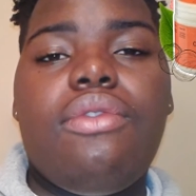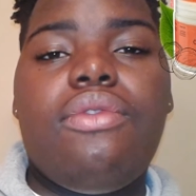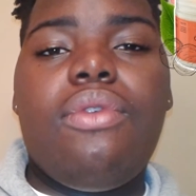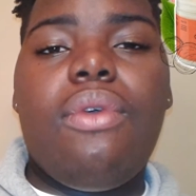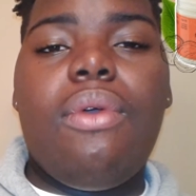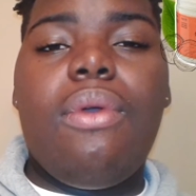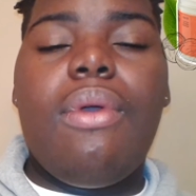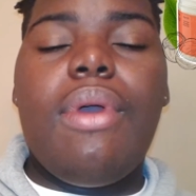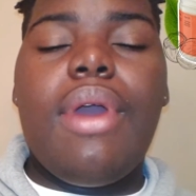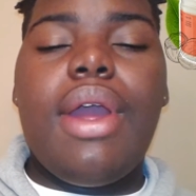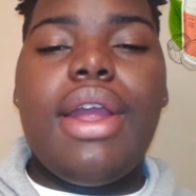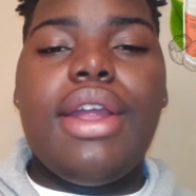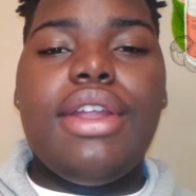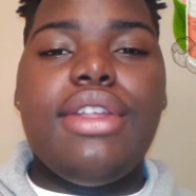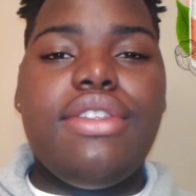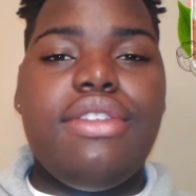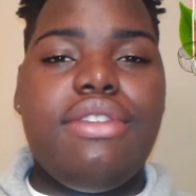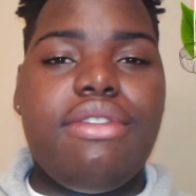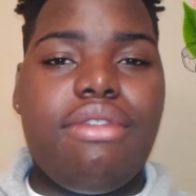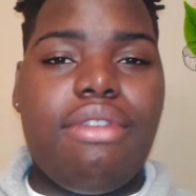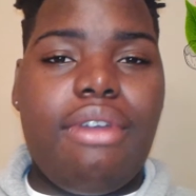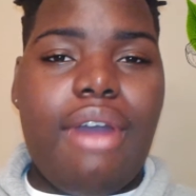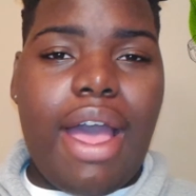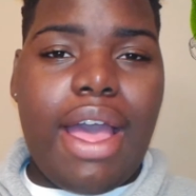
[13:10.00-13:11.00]
For
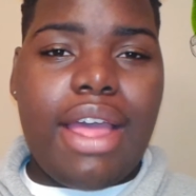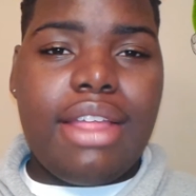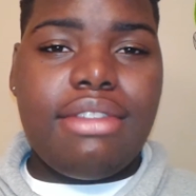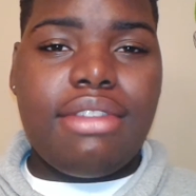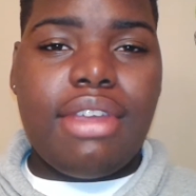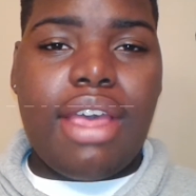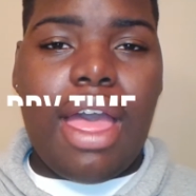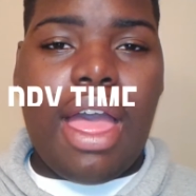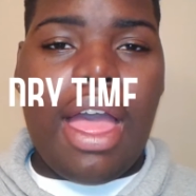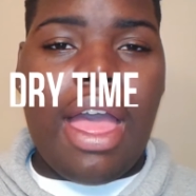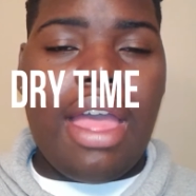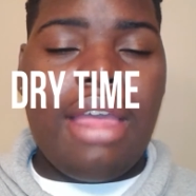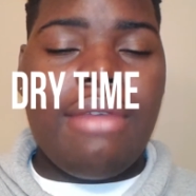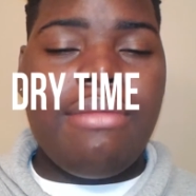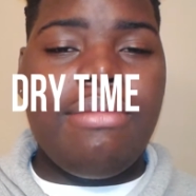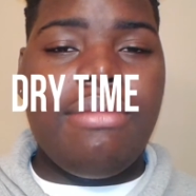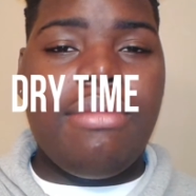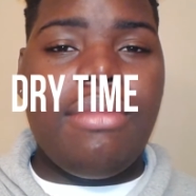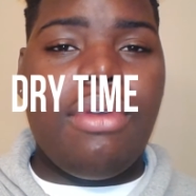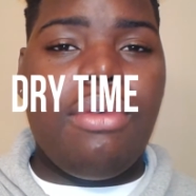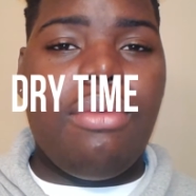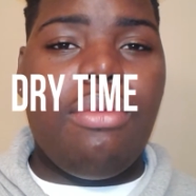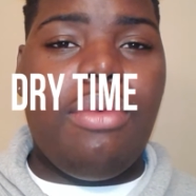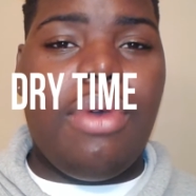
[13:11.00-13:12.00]
dry time,
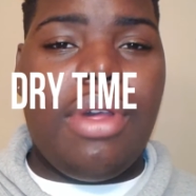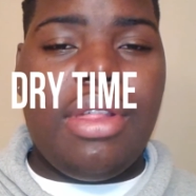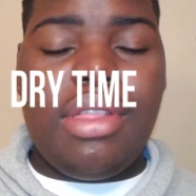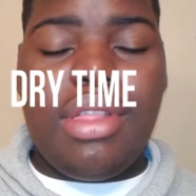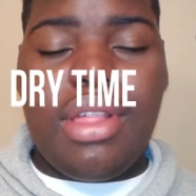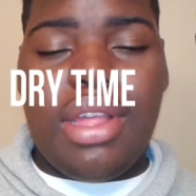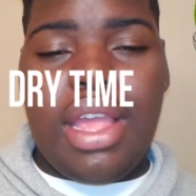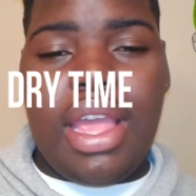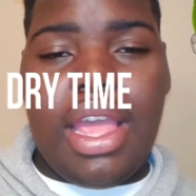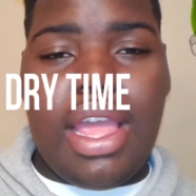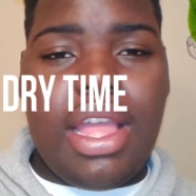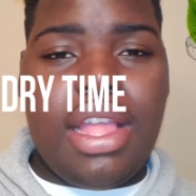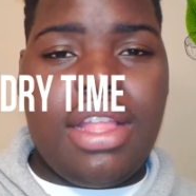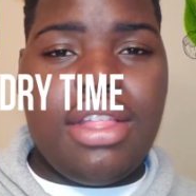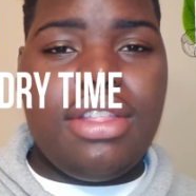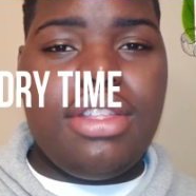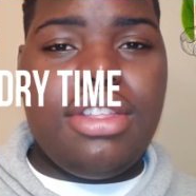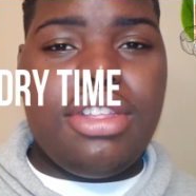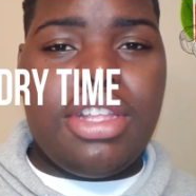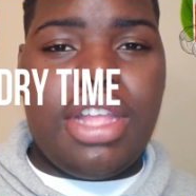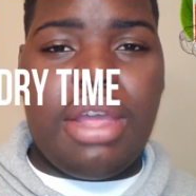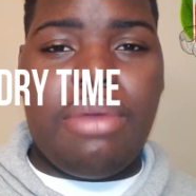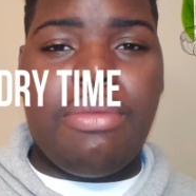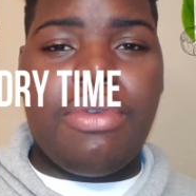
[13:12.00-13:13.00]
once again,
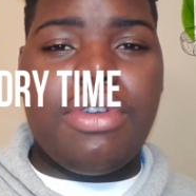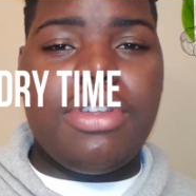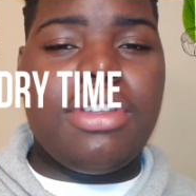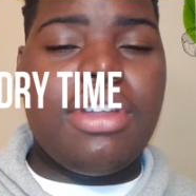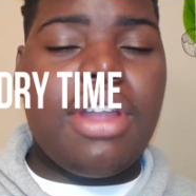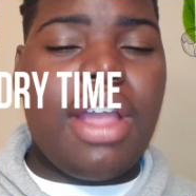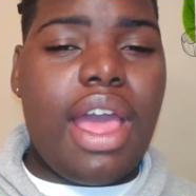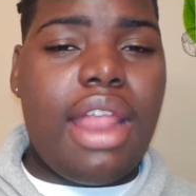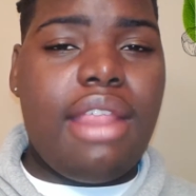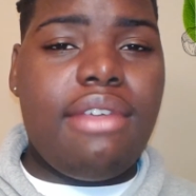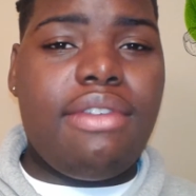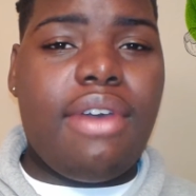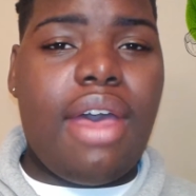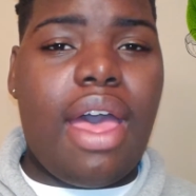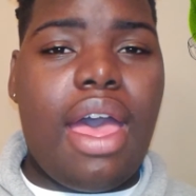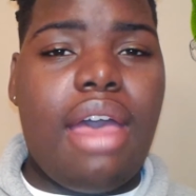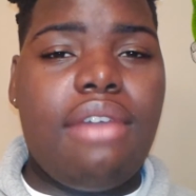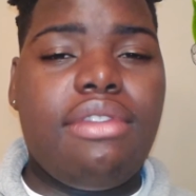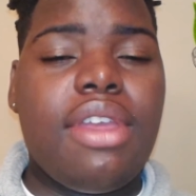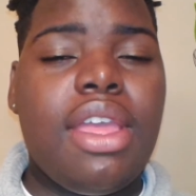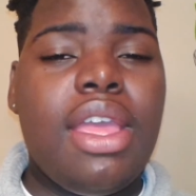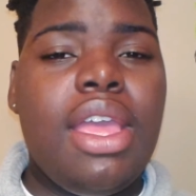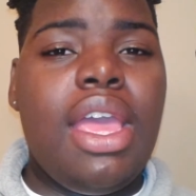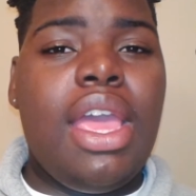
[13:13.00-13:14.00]
Shea Moisture got a
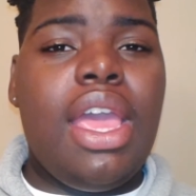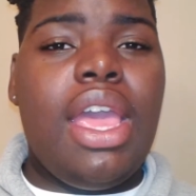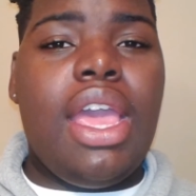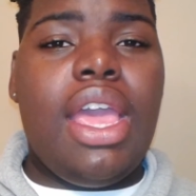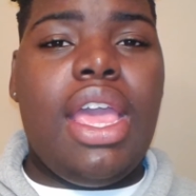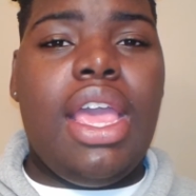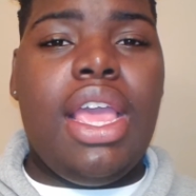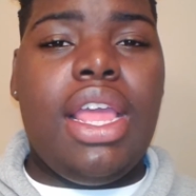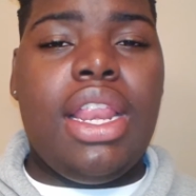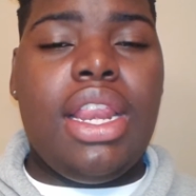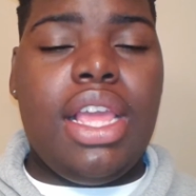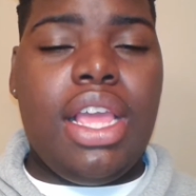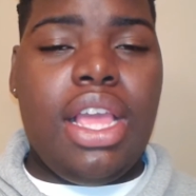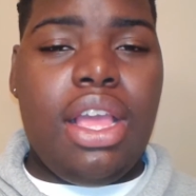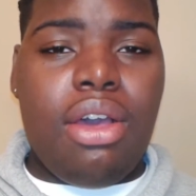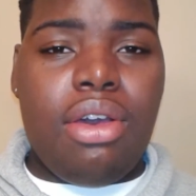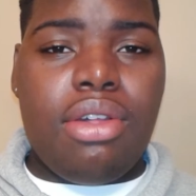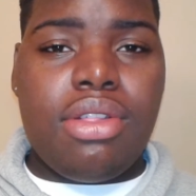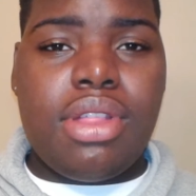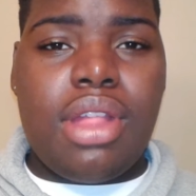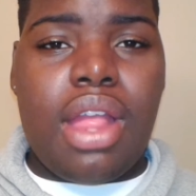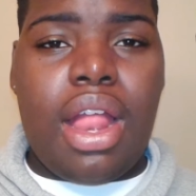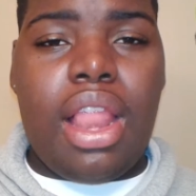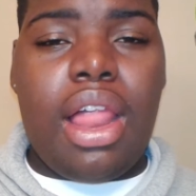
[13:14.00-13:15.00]
5 and
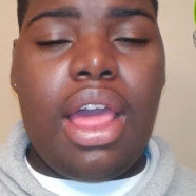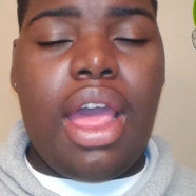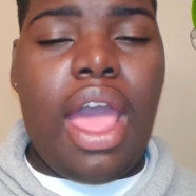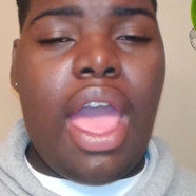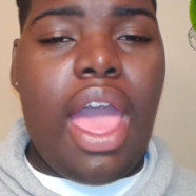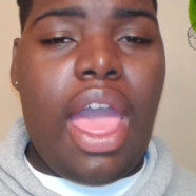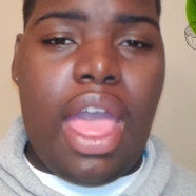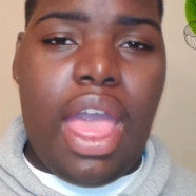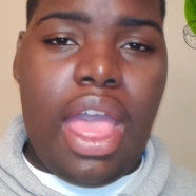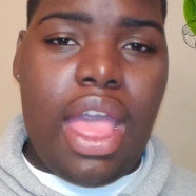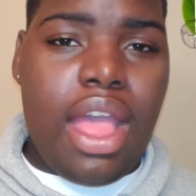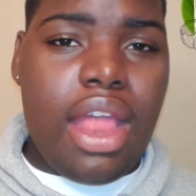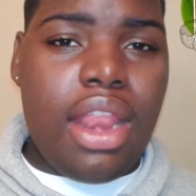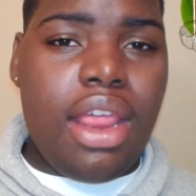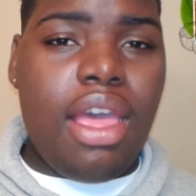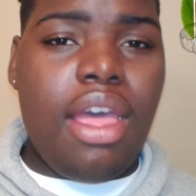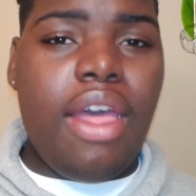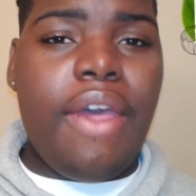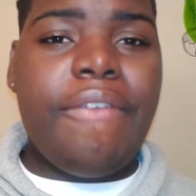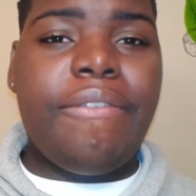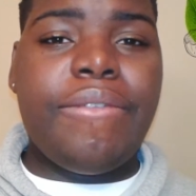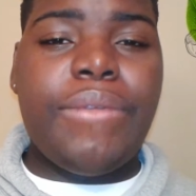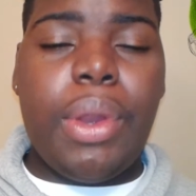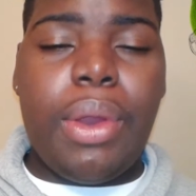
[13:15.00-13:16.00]
Eco Styler had
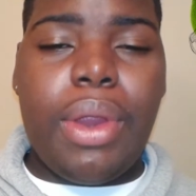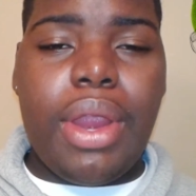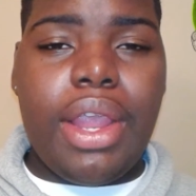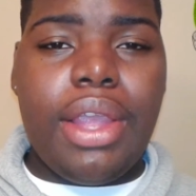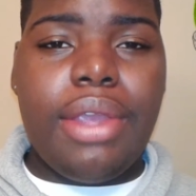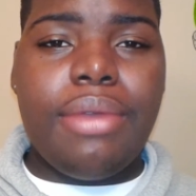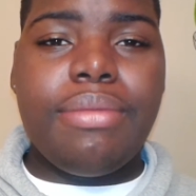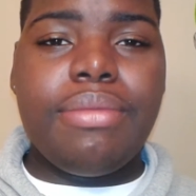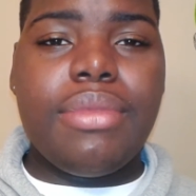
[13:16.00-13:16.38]
a 3.